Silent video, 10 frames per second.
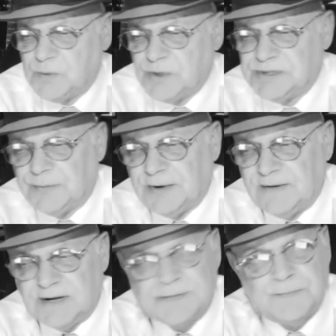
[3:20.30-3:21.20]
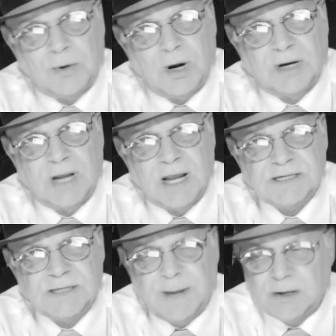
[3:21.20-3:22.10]
as was the previous
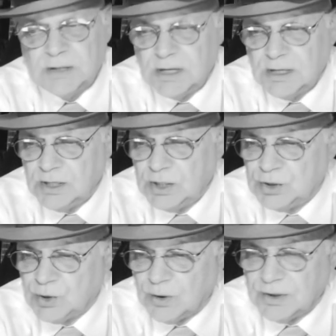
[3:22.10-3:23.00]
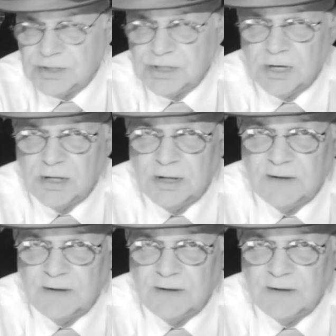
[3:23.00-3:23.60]
broadcast about George